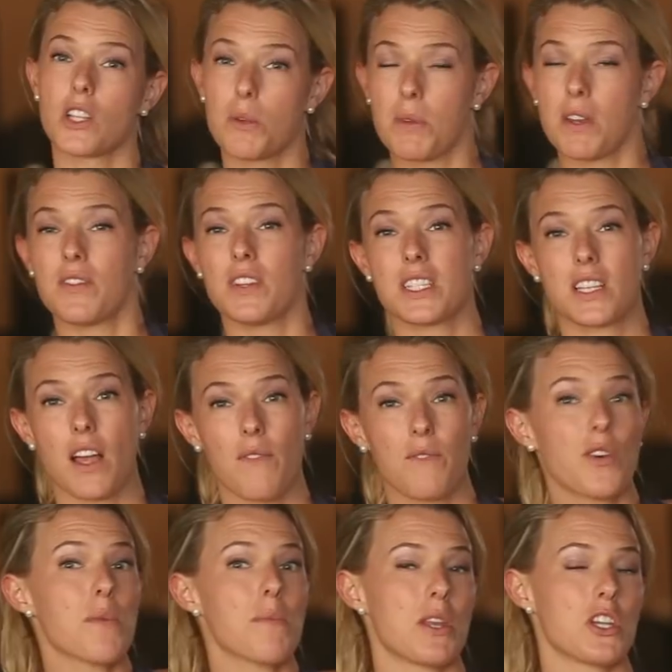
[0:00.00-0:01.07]
bit of
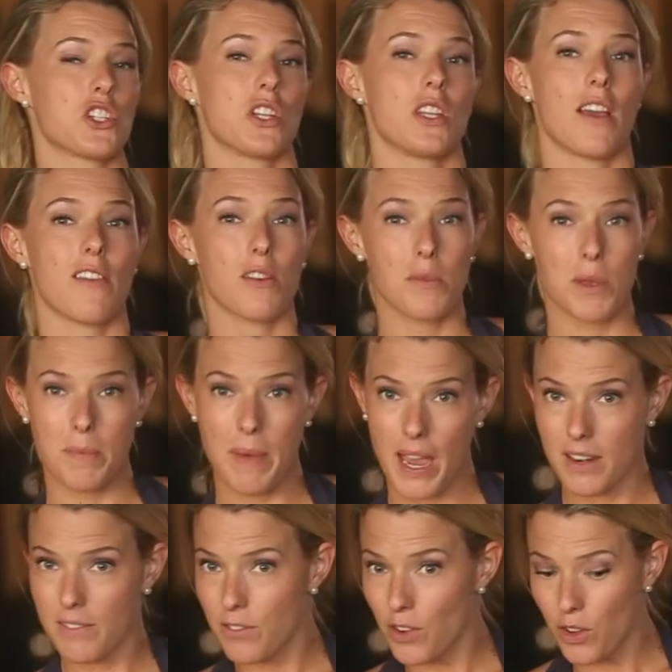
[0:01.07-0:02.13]
discomfort, but it should never be
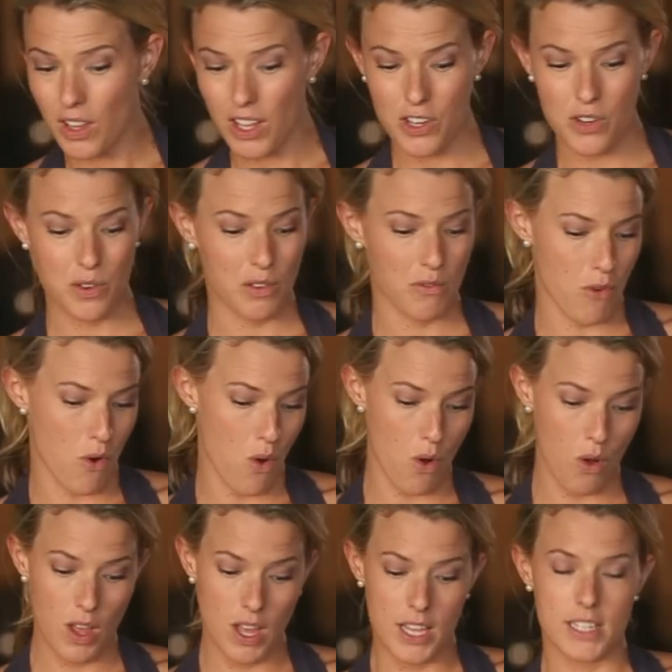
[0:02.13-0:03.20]
painful. And you can
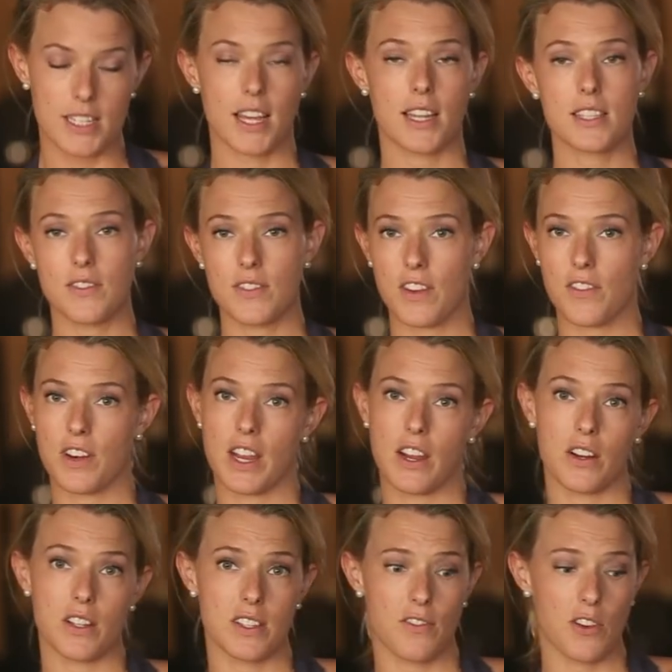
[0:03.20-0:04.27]
roll tons of different
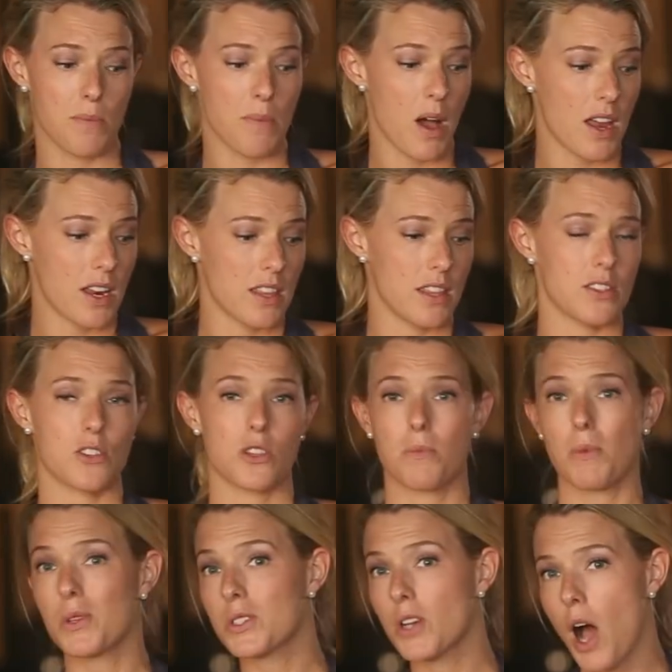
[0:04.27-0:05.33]
areas of your body. These are the
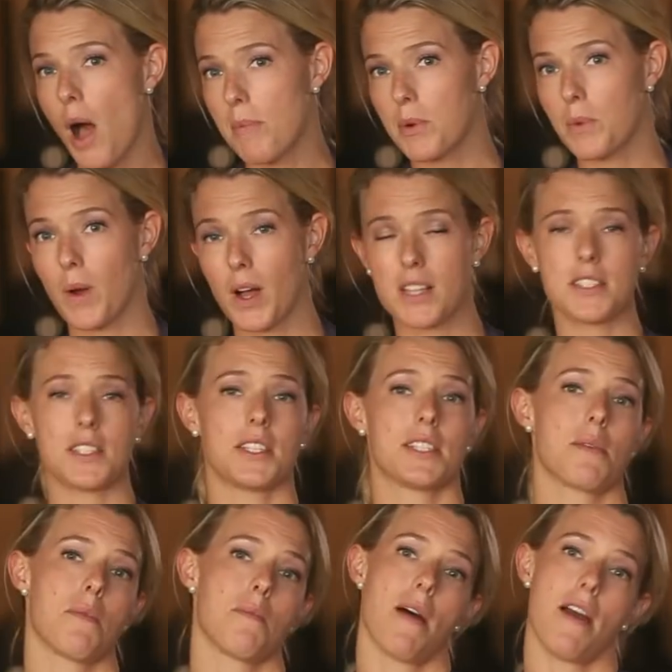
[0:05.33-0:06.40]
most common ones and
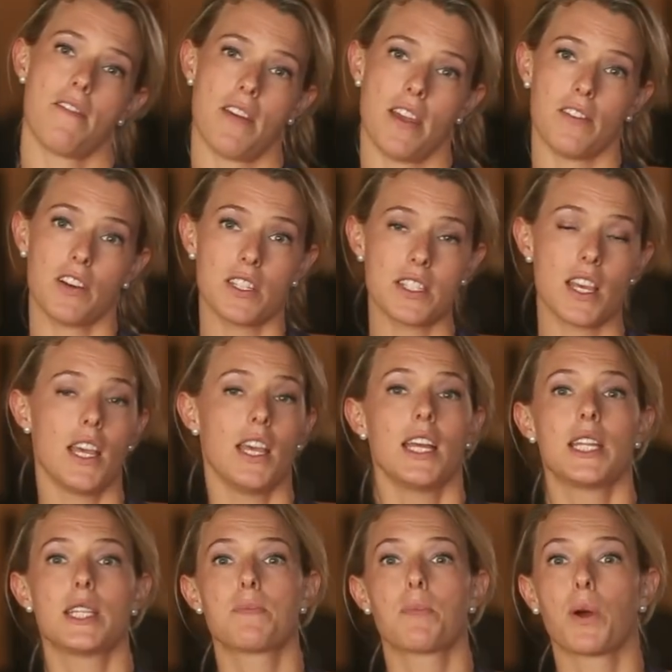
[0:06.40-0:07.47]
some of my favorites.
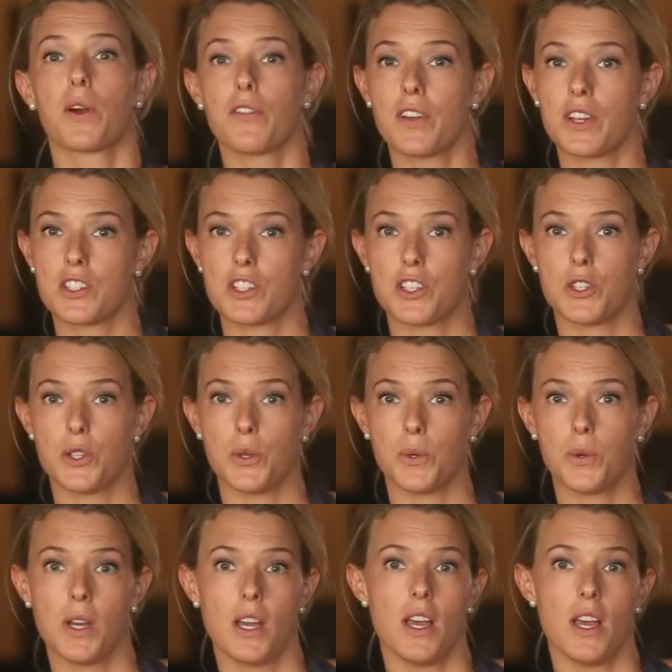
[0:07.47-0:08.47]
It's perfect to do